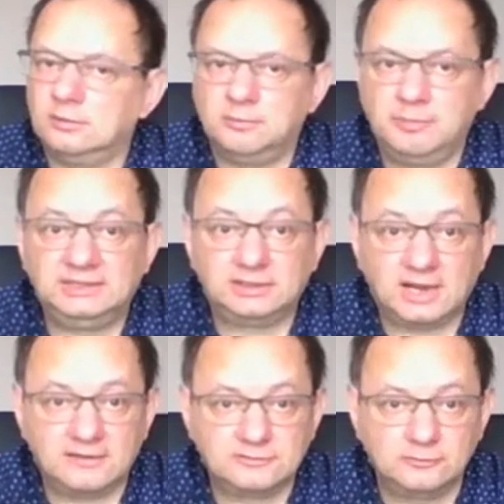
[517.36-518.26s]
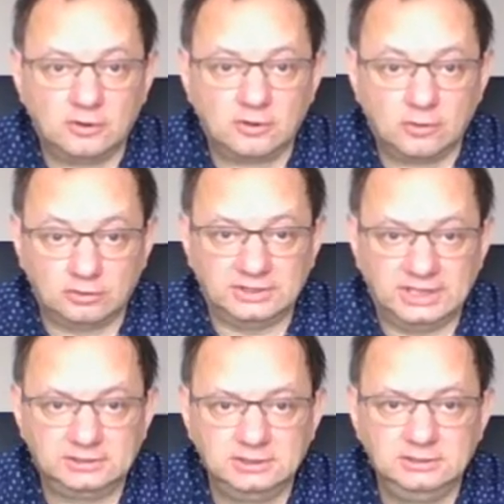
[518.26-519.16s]
pen drives were
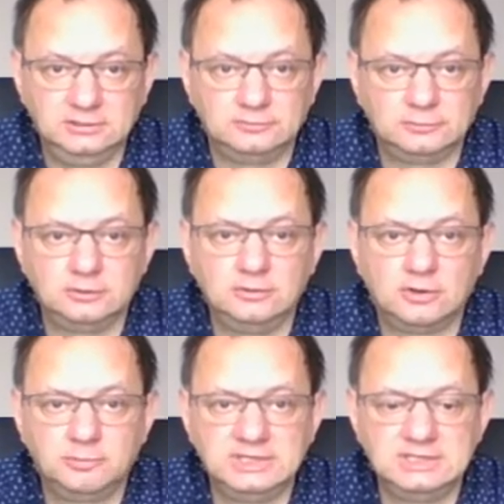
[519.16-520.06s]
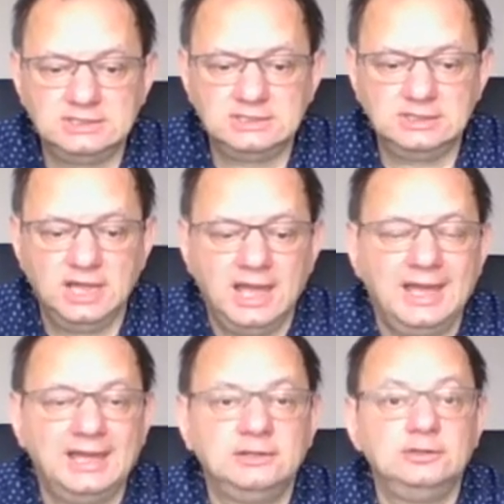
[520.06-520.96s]
connected to your PC,
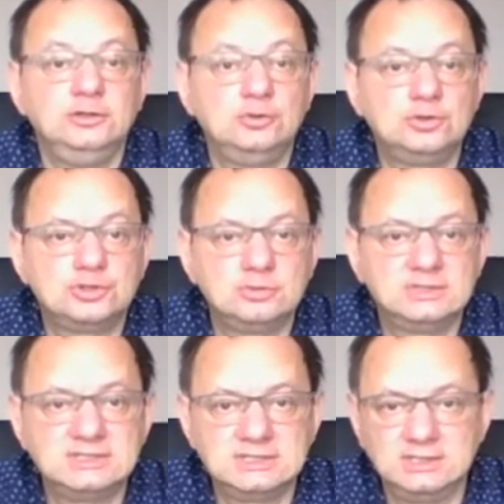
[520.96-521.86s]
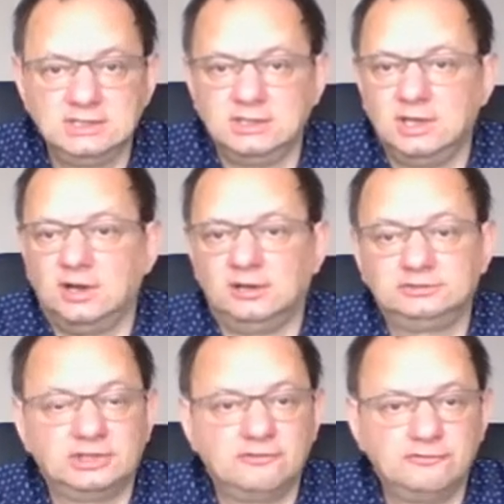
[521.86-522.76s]
and you should see
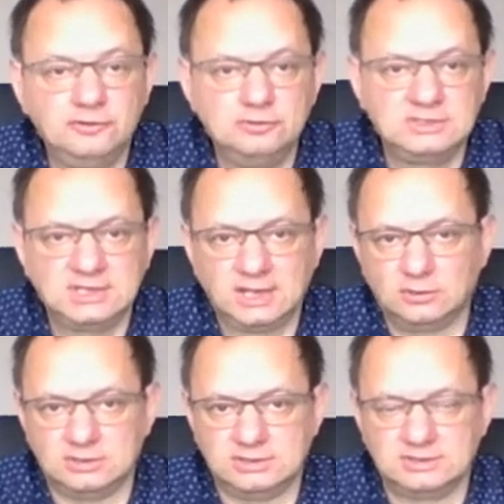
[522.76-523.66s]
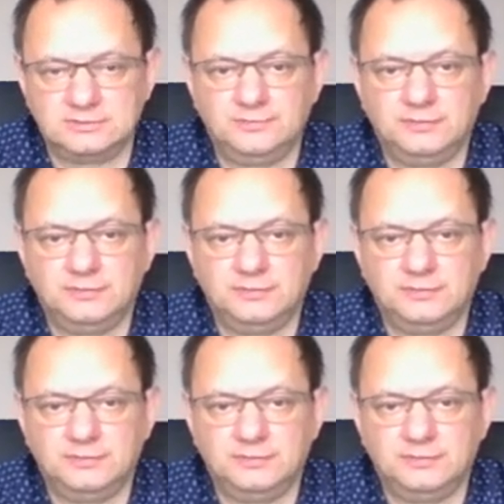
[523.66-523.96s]
after a few seconds